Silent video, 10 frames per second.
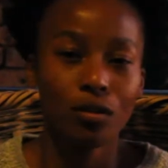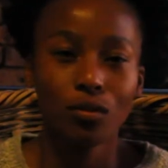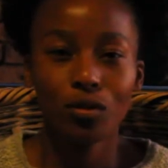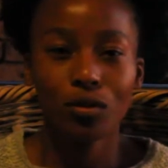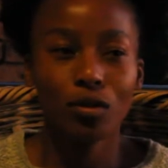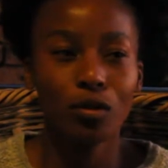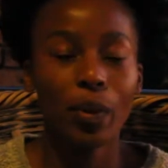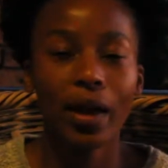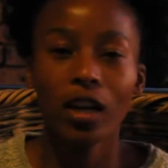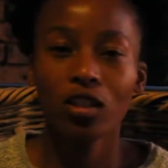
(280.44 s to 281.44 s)
you know,
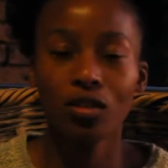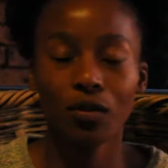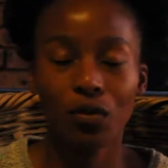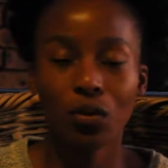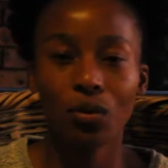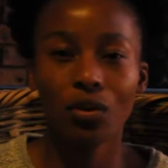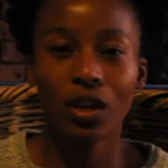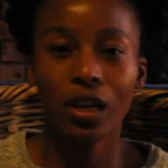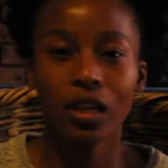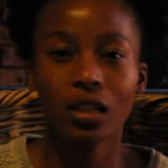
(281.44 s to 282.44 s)
patch a few
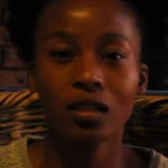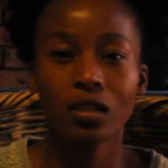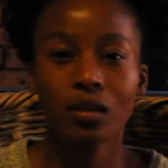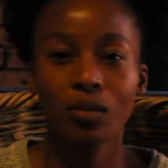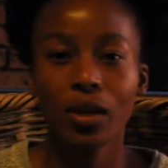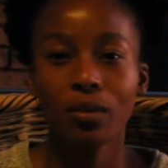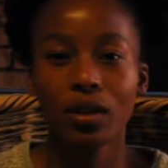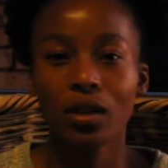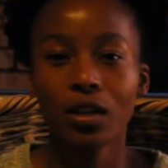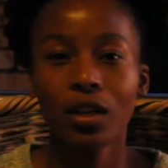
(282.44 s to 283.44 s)
things.
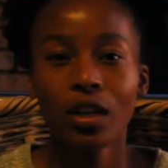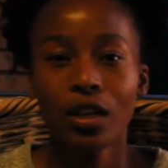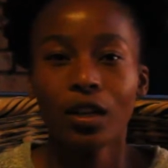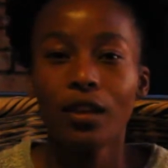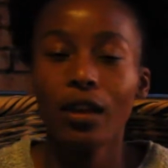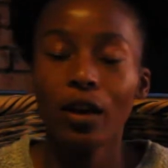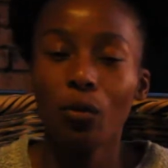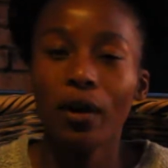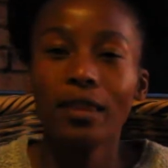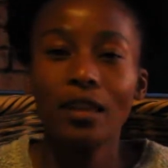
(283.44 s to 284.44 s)
Maybe that
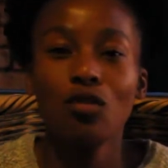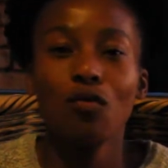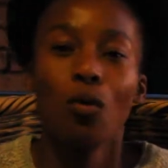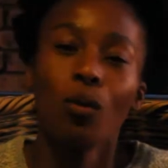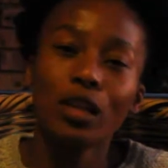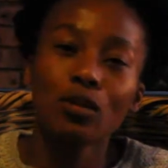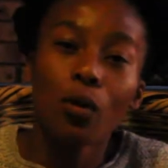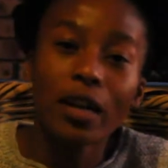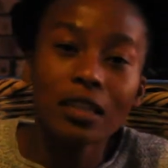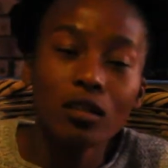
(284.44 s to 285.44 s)
one thing you've always
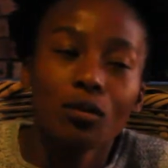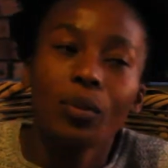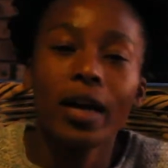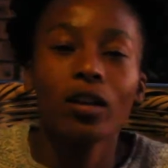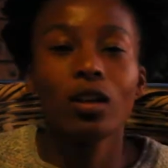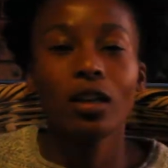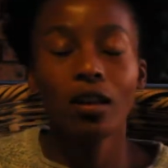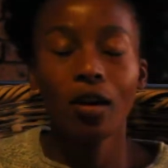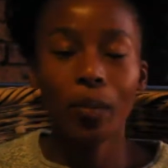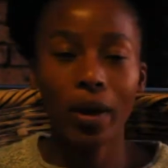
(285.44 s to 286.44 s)
wanted to buy, you can
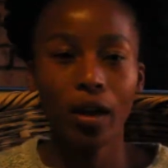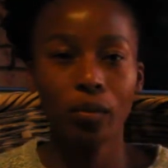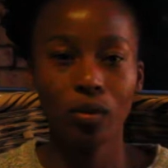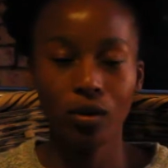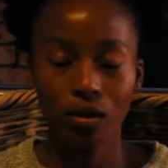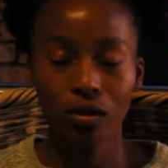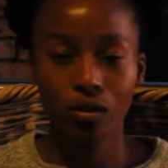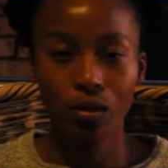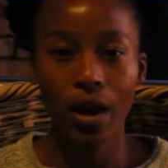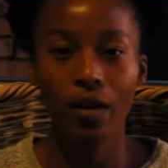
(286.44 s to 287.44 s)
now buy
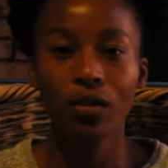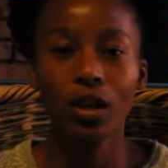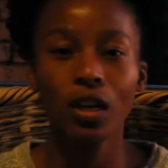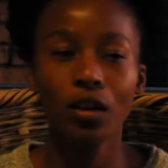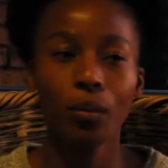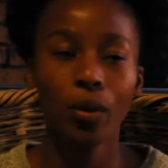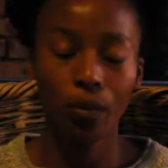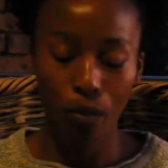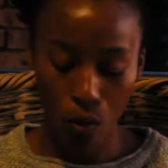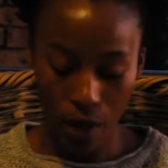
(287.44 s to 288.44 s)
because you have a little bit more